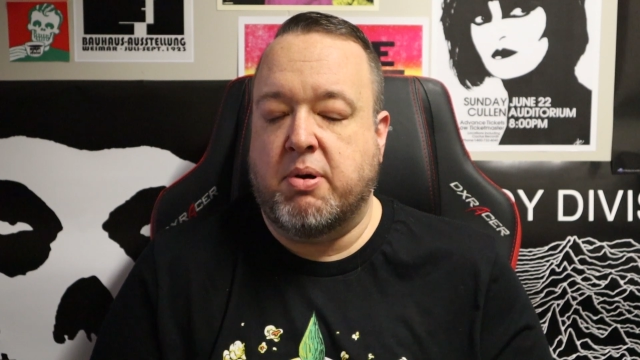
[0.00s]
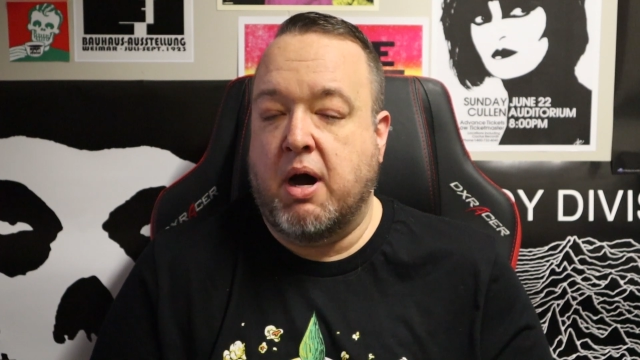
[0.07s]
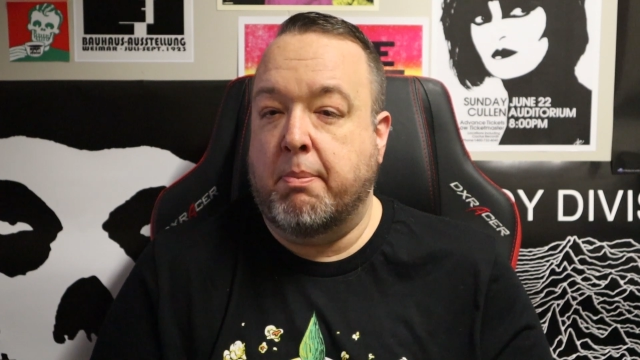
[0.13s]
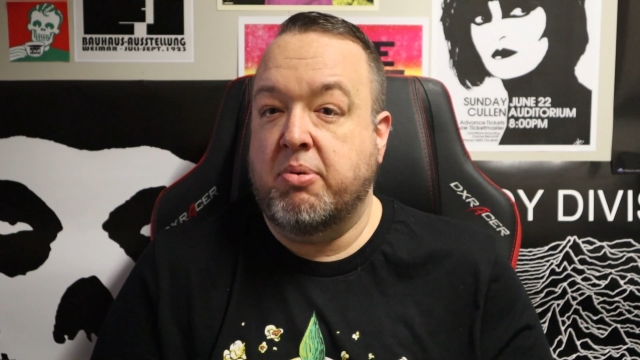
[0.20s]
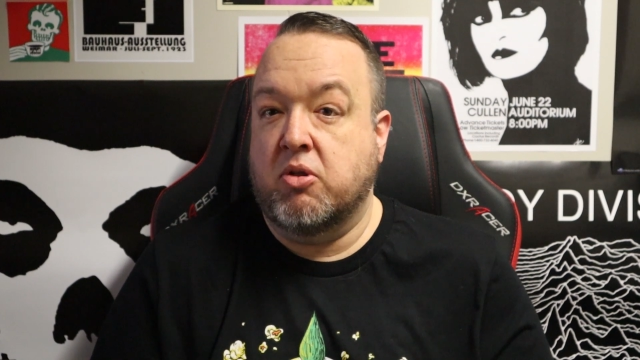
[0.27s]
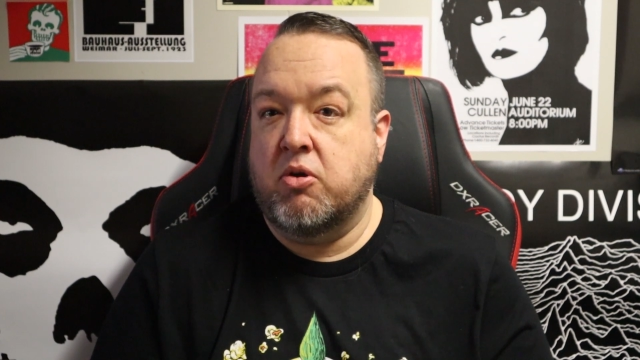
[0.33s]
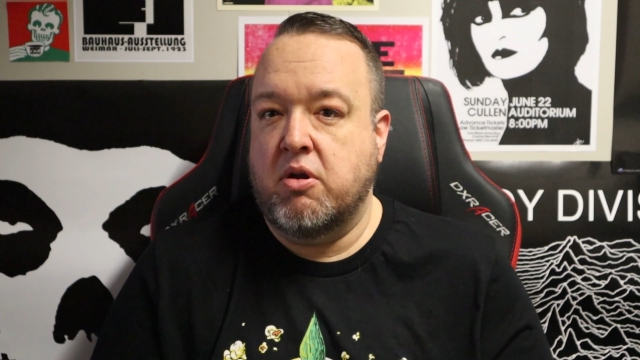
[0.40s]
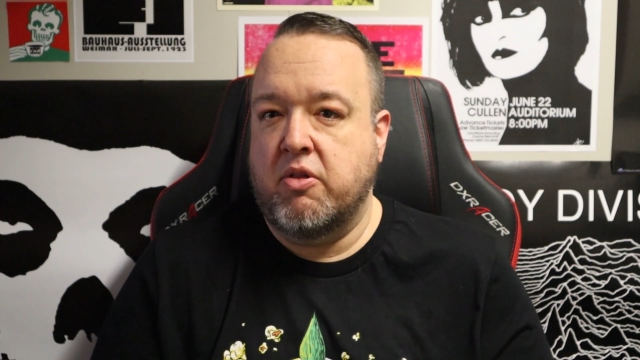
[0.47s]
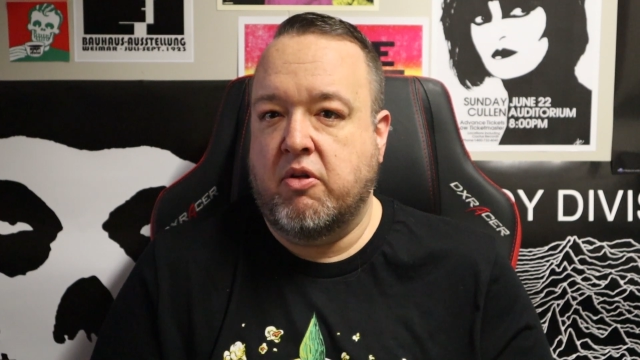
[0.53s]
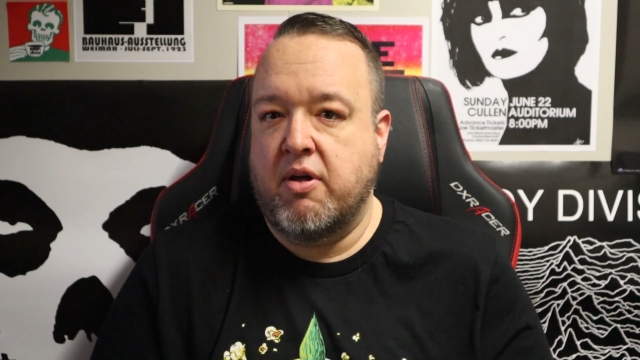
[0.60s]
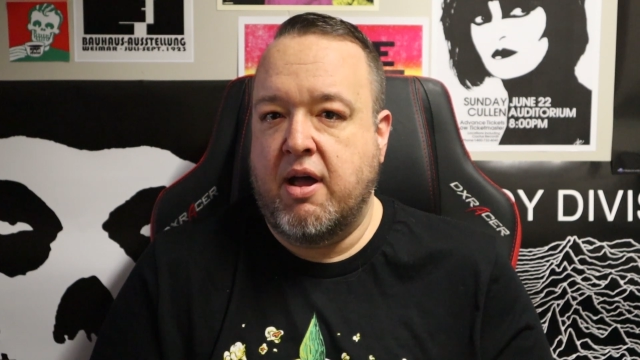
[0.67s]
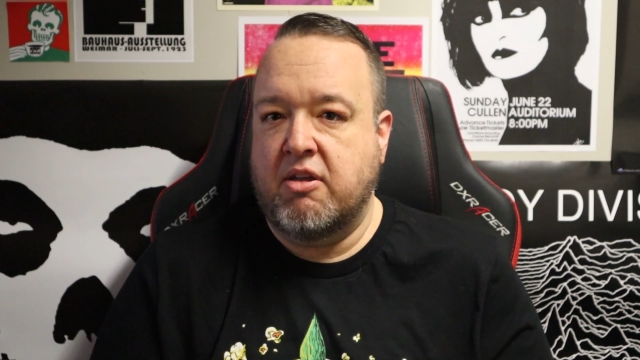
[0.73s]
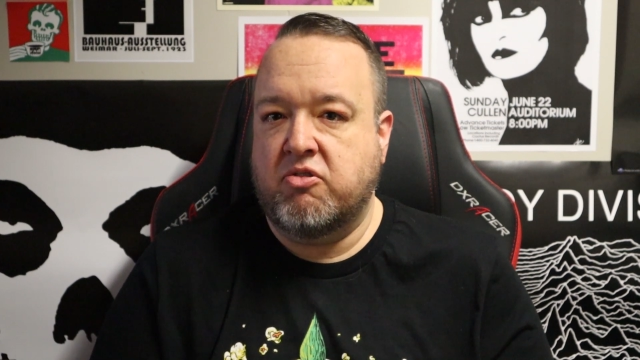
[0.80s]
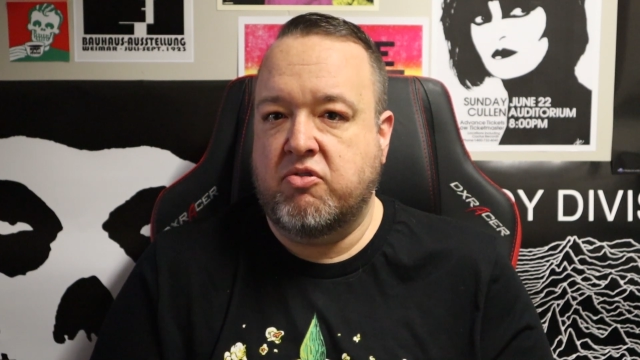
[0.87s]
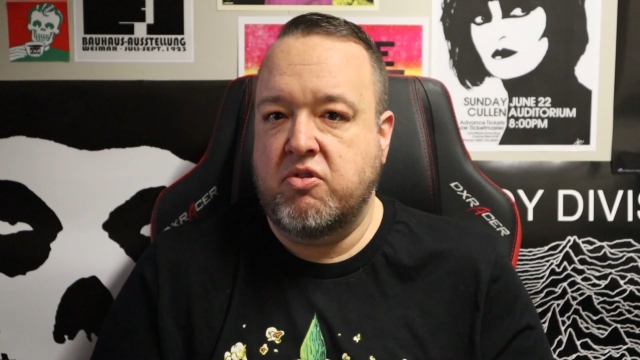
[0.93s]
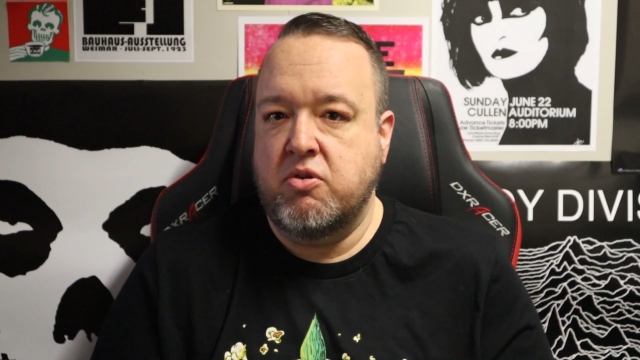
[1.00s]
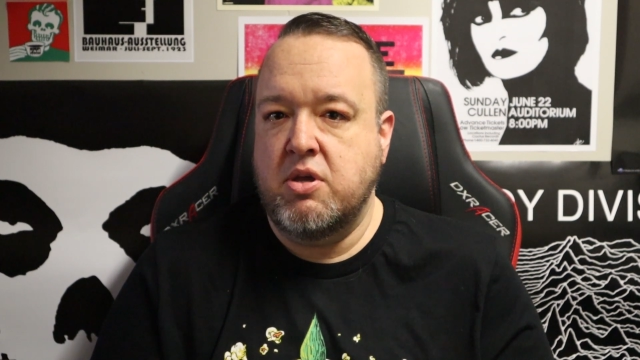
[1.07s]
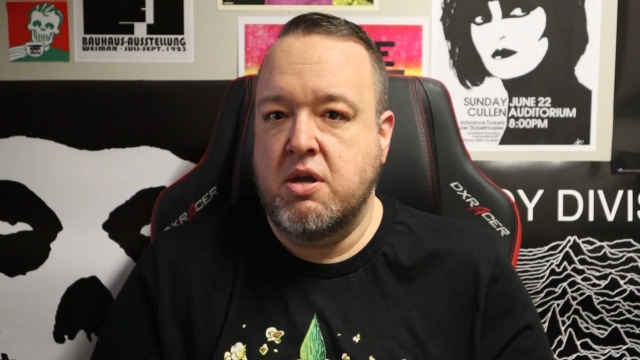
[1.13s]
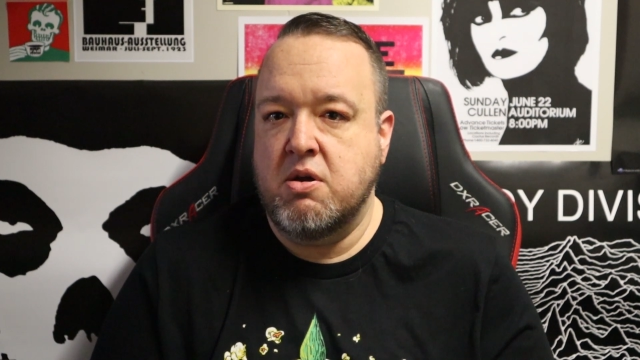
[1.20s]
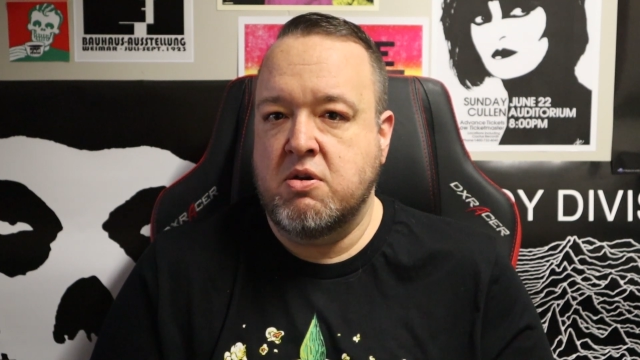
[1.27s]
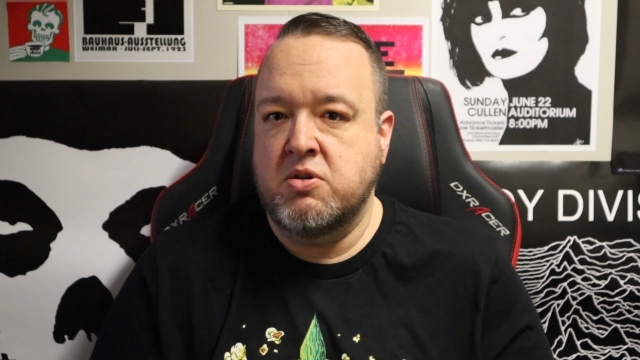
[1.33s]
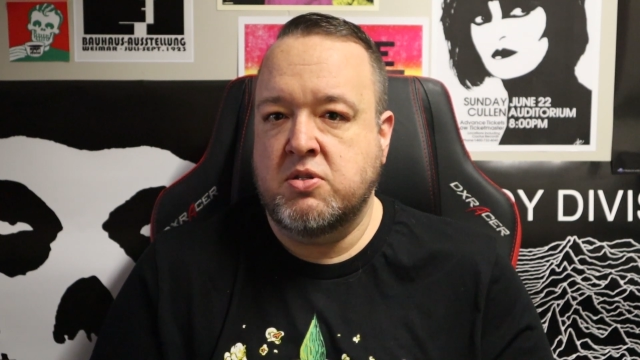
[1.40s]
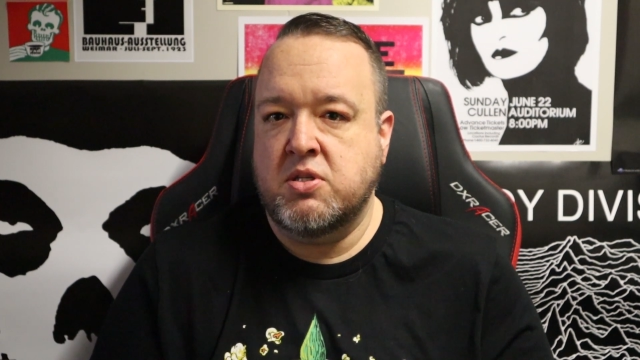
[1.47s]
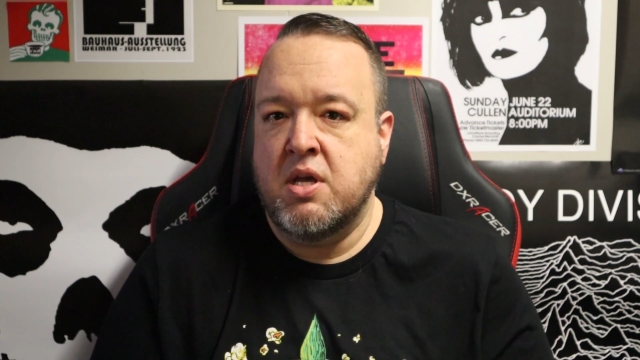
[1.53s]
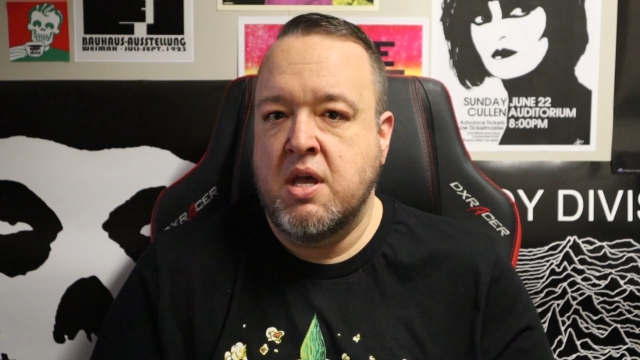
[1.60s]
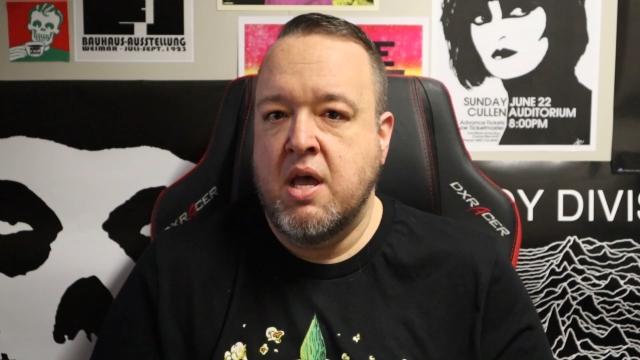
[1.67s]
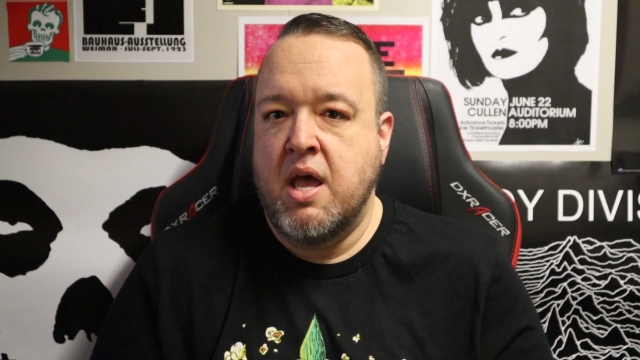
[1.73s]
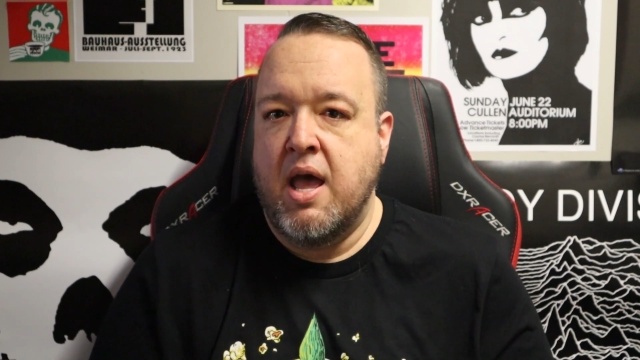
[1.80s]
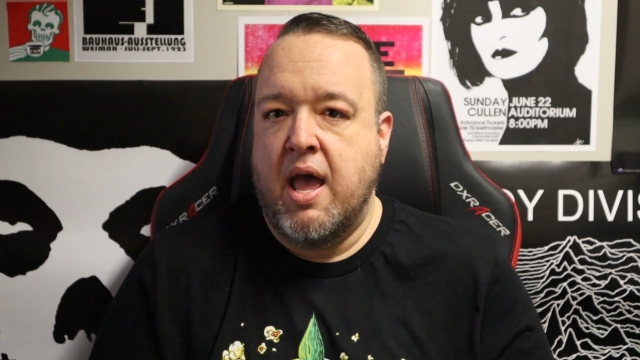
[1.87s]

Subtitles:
popular in the last few years.